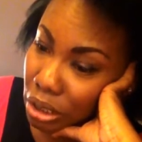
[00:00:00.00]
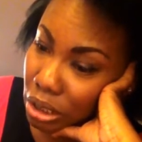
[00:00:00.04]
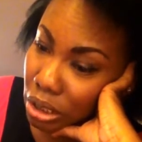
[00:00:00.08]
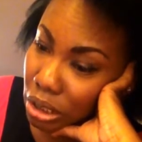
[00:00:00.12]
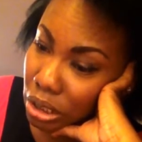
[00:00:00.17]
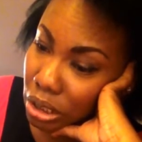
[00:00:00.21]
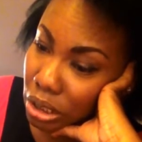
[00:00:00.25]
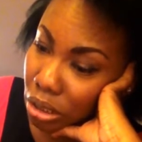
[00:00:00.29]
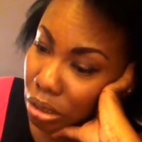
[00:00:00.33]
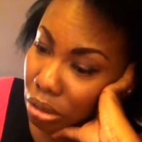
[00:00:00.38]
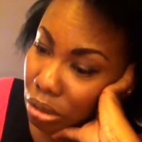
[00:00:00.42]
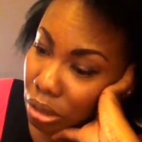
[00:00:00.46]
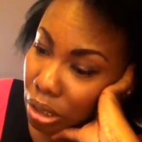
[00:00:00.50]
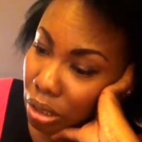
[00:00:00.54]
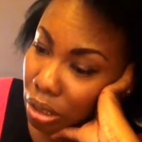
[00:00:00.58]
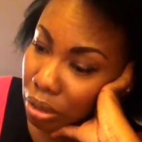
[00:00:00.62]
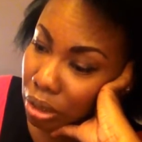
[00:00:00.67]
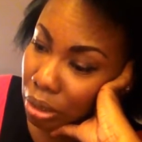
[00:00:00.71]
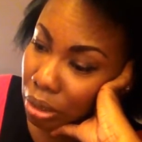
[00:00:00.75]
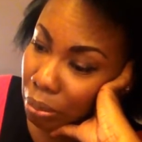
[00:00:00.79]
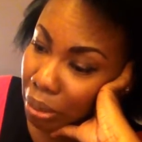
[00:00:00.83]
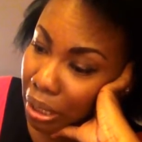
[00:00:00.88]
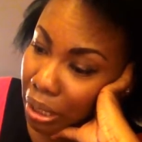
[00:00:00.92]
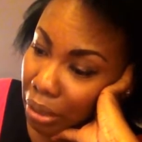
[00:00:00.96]
So I'll
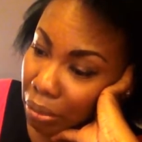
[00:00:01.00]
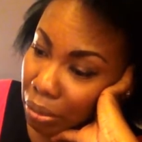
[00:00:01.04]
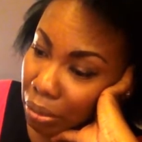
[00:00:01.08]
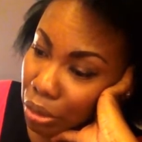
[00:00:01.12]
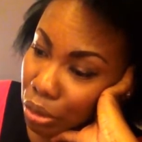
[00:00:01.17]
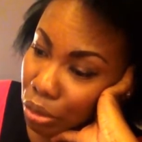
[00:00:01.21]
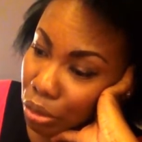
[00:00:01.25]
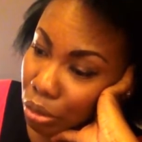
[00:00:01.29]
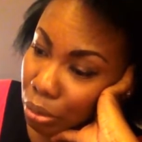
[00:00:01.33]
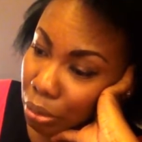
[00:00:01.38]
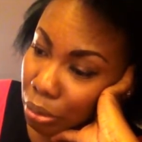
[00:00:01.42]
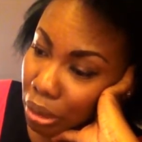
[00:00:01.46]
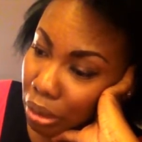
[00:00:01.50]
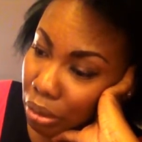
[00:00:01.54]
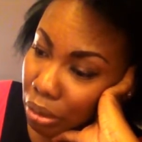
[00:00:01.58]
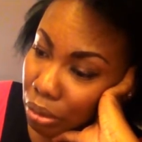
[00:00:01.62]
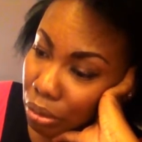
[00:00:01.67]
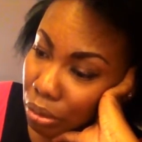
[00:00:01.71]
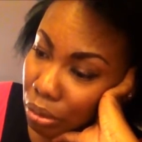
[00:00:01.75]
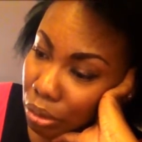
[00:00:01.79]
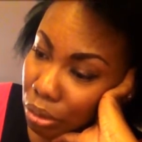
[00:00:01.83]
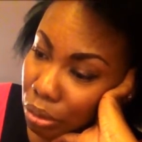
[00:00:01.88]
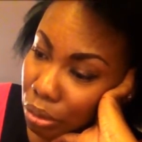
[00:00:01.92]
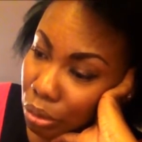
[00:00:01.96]
get back with you. I'm not going to
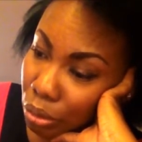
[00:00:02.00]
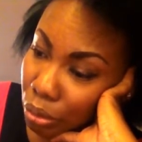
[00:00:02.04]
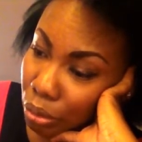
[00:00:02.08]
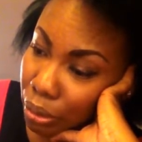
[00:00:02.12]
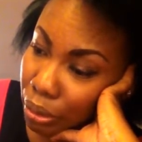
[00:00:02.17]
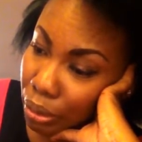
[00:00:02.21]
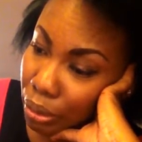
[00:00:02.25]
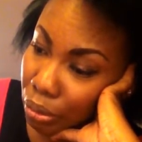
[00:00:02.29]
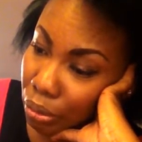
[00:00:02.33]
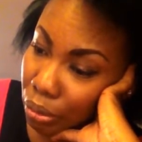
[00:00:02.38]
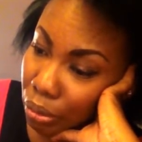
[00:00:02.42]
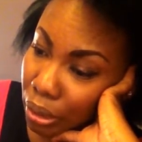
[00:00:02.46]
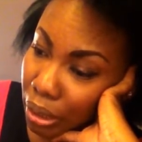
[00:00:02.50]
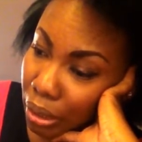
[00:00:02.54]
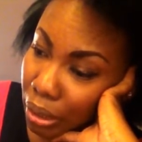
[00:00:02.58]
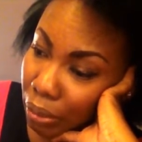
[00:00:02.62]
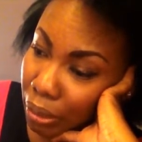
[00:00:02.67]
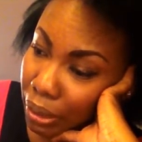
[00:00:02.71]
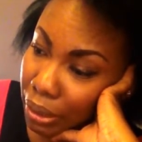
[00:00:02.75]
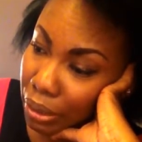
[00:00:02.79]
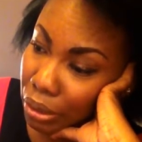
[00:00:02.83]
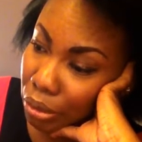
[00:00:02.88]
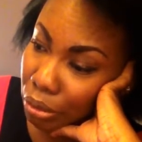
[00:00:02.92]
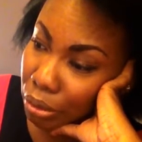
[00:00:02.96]
do a tutorial on how
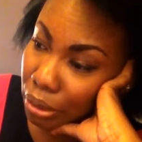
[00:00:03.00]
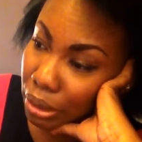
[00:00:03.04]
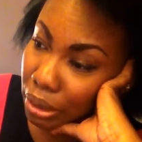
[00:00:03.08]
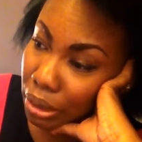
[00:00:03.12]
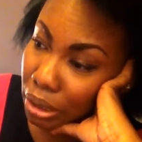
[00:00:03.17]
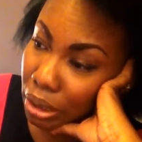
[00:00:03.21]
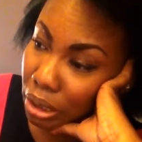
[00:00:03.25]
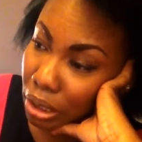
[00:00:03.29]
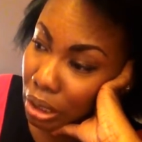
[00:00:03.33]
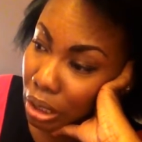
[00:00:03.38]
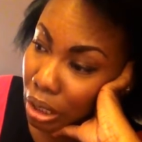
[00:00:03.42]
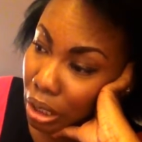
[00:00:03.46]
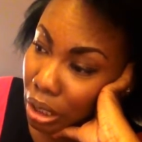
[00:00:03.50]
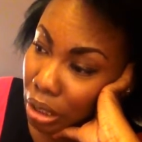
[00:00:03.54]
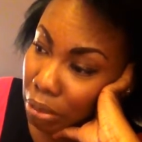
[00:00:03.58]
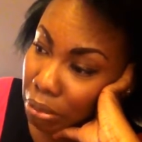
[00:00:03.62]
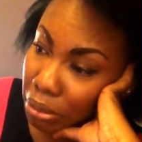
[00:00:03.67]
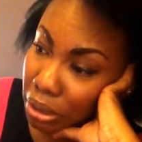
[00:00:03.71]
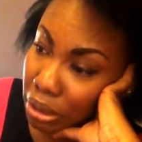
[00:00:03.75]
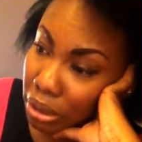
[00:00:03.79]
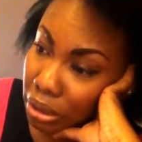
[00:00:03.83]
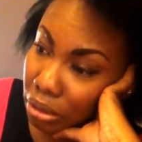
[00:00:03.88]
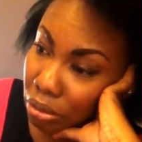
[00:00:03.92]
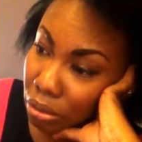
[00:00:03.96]
I do it. I'm
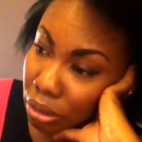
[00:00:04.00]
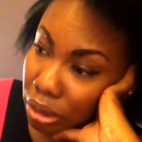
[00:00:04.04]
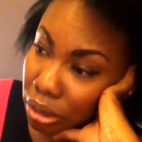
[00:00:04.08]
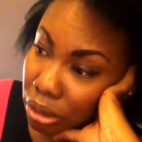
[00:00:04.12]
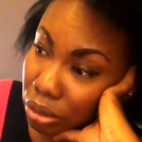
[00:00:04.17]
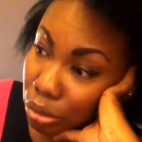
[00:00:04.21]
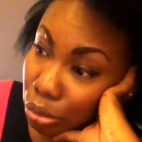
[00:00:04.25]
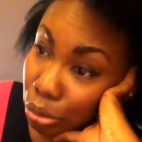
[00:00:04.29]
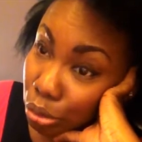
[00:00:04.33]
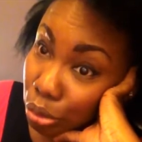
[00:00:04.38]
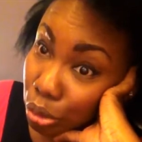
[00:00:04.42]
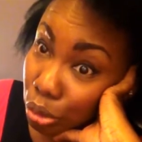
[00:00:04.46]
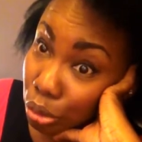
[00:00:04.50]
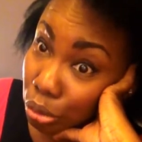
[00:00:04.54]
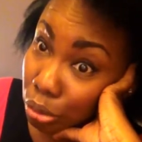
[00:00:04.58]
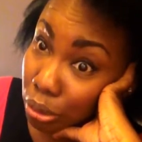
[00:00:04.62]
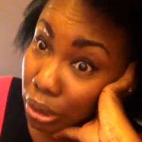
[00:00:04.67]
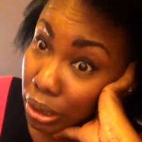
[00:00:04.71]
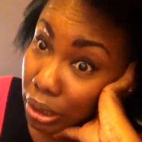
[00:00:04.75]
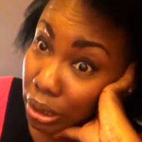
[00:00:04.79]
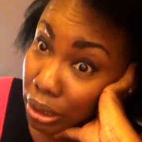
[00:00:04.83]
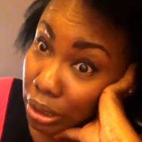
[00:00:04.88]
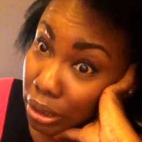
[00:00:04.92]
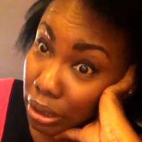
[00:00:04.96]
just going to do
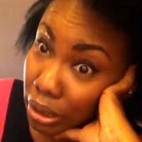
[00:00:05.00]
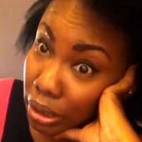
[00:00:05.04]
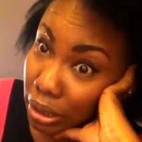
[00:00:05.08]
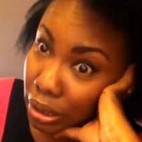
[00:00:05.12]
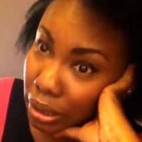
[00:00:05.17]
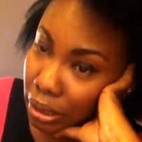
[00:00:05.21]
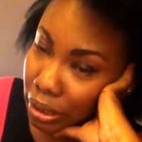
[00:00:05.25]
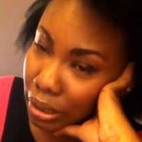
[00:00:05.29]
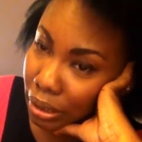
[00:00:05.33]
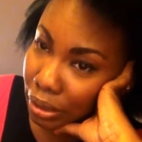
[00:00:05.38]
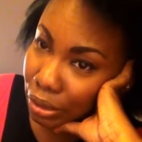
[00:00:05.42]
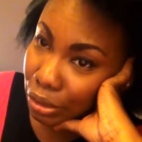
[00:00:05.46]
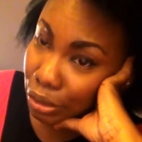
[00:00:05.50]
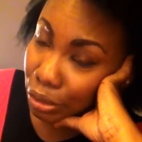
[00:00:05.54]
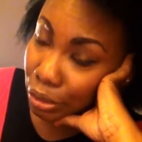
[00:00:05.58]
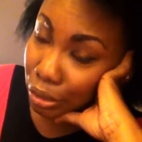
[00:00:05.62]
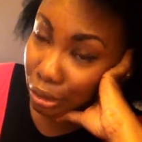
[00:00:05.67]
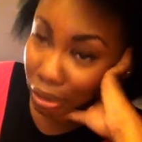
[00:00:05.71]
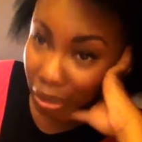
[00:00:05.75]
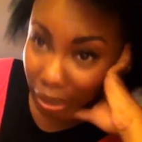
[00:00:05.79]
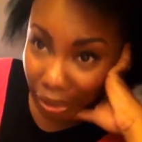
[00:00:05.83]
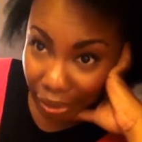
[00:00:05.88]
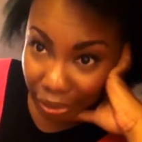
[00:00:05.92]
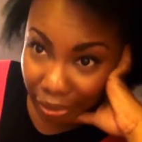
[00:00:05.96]
it and then I'll show
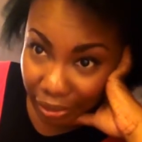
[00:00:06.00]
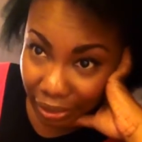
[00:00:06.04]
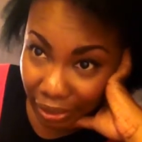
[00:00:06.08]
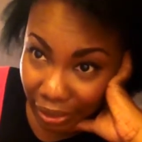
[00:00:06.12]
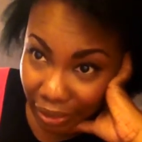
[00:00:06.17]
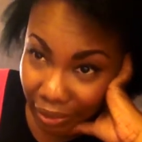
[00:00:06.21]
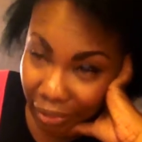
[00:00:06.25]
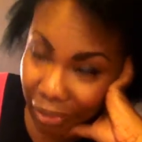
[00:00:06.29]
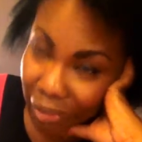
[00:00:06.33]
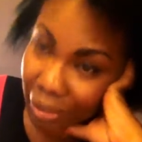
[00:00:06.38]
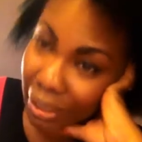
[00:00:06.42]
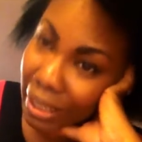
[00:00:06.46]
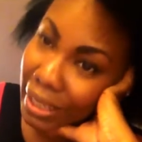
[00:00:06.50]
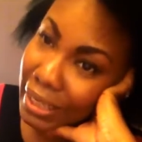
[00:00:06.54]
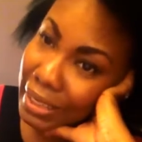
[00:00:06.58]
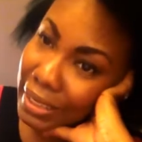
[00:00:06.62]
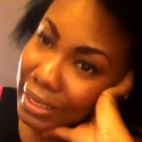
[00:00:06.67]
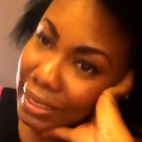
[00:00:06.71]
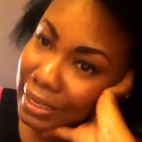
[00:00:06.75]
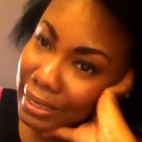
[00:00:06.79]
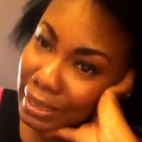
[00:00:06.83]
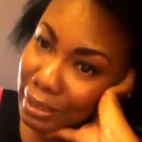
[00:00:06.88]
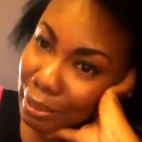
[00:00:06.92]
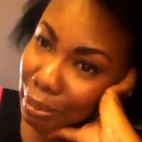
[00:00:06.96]
you the hairstyle, okay?
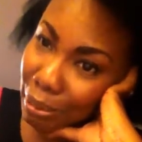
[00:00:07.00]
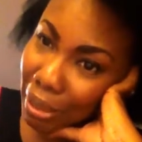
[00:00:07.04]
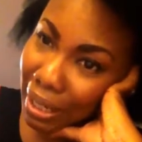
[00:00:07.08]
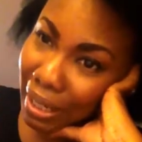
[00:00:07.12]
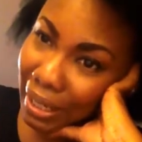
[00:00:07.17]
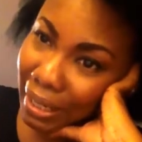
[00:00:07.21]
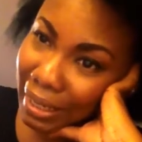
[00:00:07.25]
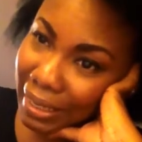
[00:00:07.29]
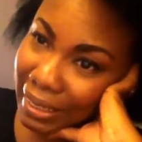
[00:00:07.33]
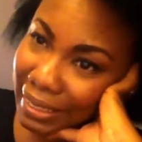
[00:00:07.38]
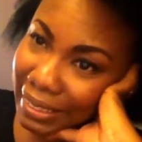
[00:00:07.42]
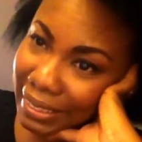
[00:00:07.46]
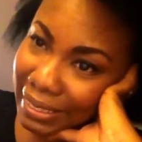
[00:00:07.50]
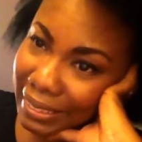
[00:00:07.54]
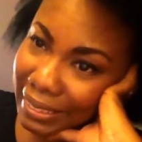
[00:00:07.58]
Bye.